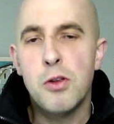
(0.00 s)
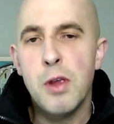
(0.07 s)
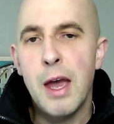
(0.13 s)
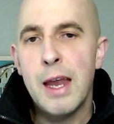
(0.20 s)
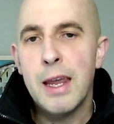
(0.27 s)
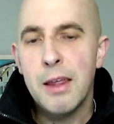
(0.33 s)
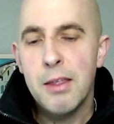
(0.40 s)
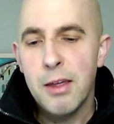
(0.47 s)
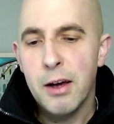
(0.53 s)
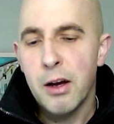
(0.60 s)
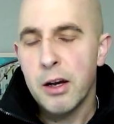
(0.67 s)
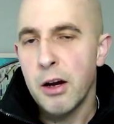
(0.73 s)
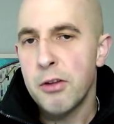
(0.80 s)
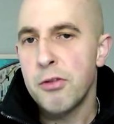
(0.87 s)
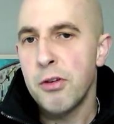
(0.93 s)
anything I
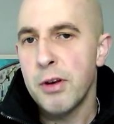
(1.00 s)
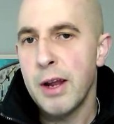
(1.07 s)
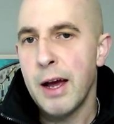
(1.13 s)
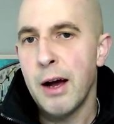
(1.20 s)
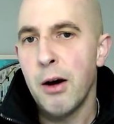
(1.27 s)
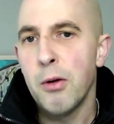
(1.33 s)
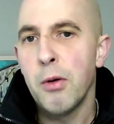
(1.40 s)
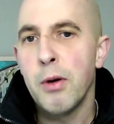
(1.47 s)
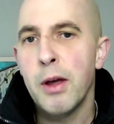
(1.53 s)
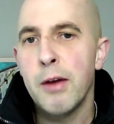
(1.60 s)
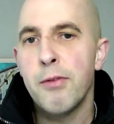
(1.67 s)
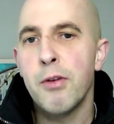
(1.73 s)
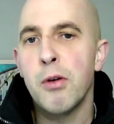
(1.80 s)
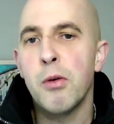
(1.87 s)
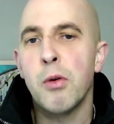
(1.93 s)
go through now,
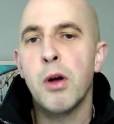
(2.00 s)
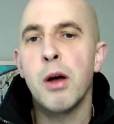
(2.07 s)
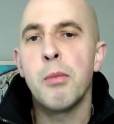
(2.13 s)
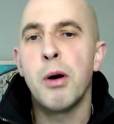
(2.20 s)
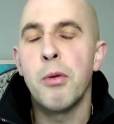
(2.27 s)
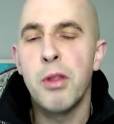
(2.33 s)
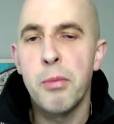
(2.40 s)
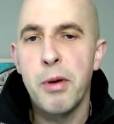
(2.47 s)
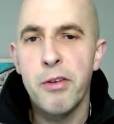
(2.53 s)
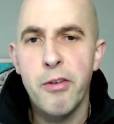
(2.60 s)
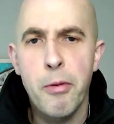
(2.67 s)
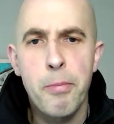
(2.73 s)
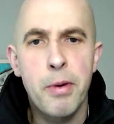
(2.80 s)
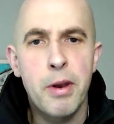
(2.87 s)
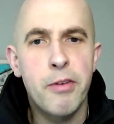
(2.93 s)
if you come up with a
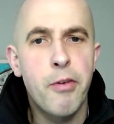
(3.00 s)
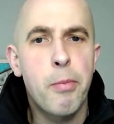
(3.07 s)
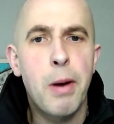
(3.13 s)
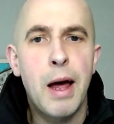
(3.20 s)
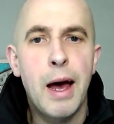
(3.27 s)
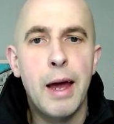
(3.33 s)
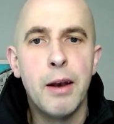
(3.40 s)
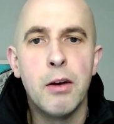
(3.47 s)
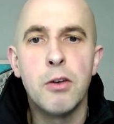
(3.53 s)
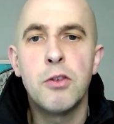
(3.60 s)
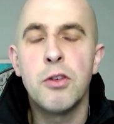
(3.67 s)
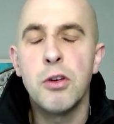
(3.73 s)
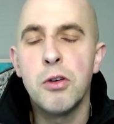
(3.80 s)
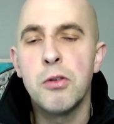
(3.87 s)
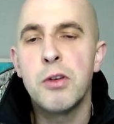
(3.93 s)
bit of a plan,
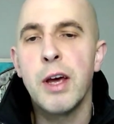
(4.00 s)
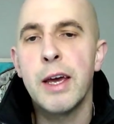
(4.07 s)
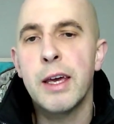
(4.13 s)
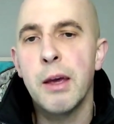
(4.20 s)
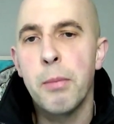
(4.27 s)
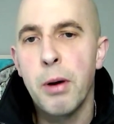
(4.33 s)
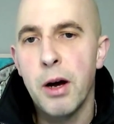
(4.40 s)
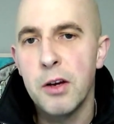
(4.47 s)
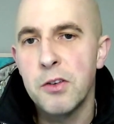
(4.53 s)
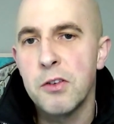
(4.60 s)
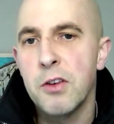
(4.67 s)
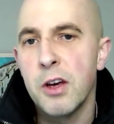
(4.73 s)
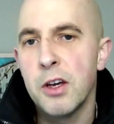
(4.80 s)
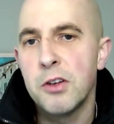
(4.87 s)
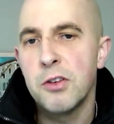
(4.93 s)
do take it past
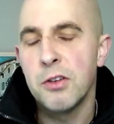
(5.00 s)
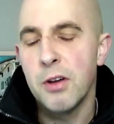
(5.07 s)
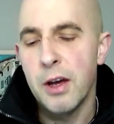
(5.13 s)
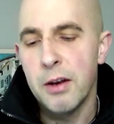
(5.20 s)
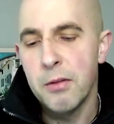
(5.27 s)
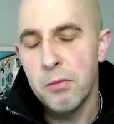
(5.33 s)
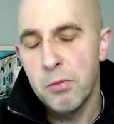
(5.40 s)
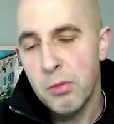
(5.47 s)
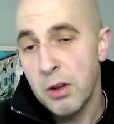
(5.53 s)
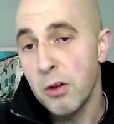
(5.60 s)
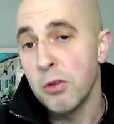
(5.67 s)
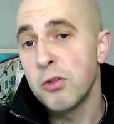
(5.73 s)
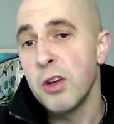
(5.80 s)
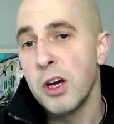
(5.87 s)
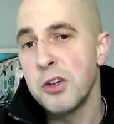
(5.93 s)
your
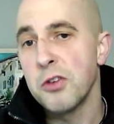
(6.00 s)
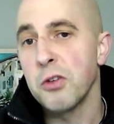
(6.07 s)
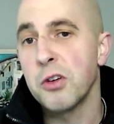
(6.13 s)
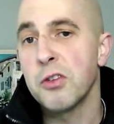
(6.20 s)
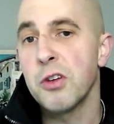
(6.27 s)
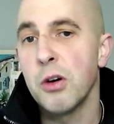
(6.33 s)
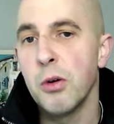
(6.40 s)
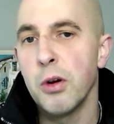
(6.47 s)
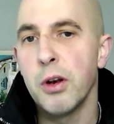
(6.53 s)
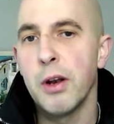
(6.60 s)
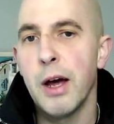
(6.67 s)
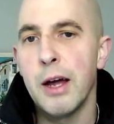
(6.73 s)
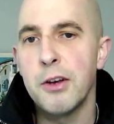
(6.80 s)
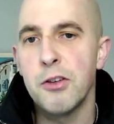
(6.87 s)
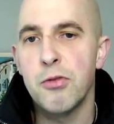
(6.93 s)
surgeon or consultant
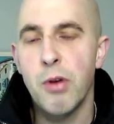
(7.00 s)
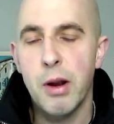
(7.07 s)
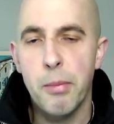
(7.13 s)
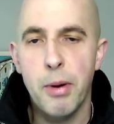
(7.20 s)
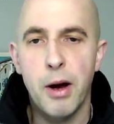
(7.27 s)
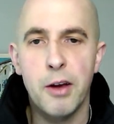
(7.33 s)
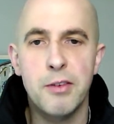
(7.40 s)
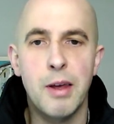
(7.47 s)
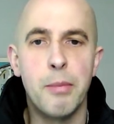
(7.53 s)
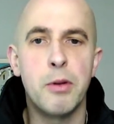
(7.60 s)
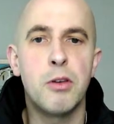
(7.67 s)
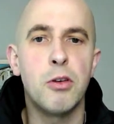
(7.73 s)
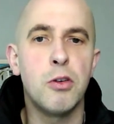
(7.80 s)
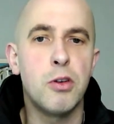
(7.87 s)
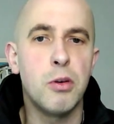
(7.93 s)
and just run it past them
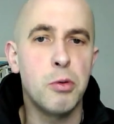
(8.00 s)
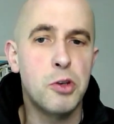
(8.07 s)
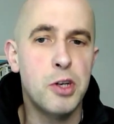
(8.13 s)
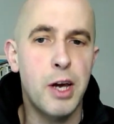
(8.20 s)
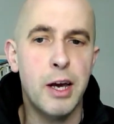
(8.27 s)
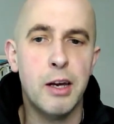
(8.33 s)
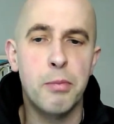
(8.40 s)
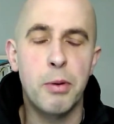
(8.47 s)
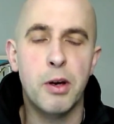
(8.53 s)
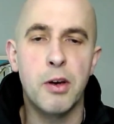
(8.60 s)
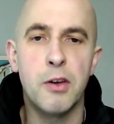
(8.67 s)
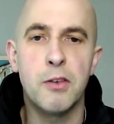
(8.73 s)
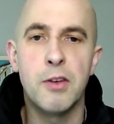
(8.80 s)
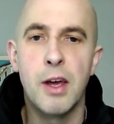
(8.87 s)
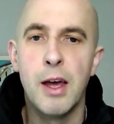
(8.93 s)
and do double check,
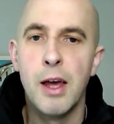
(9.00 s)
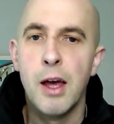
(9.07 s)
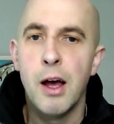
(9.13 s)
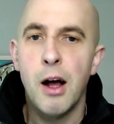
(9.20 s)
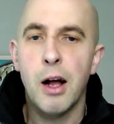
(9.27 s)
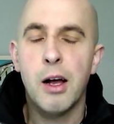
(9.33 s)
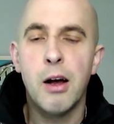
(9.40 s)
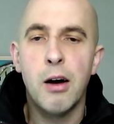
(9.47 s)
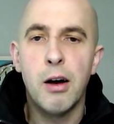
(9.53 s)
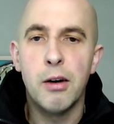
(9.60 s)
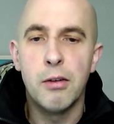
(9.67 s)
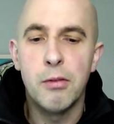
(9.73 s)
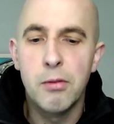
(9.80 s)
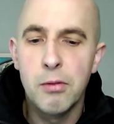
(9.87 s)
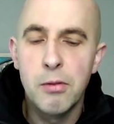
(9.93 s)
because I
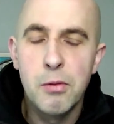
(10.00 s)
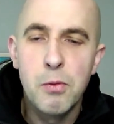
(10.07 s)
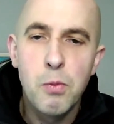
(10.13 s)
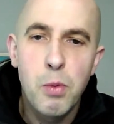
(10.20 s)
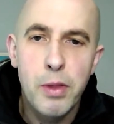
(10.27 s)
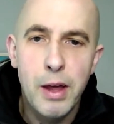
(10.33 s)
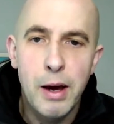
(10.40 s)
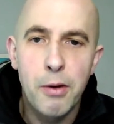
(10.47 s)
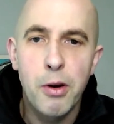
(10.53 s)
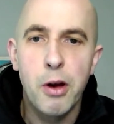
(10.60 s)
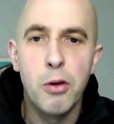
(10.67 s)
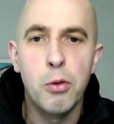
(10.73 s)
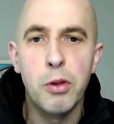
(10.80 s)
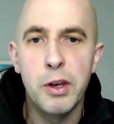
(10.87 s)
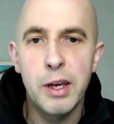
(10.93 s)
can't, without knowing
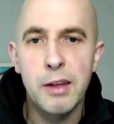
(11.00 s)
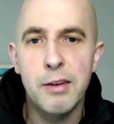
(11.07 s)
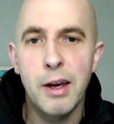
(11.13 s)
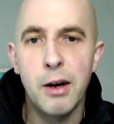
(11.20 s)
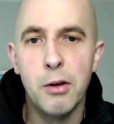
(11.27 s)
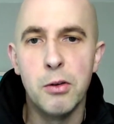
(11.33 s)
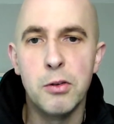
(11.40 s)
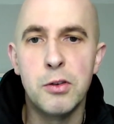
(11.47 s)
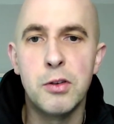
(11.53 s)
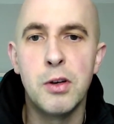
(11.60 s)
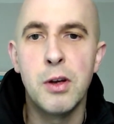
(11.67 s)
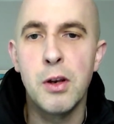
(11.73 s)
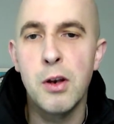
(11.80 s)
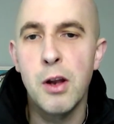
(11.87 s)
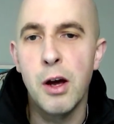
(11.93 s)
all the details,
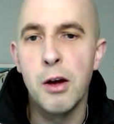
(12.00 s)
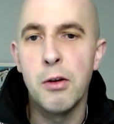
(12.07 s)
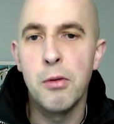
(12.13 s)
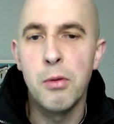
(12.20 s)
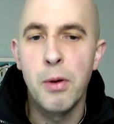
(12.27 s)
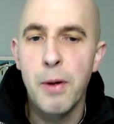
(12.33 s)
know.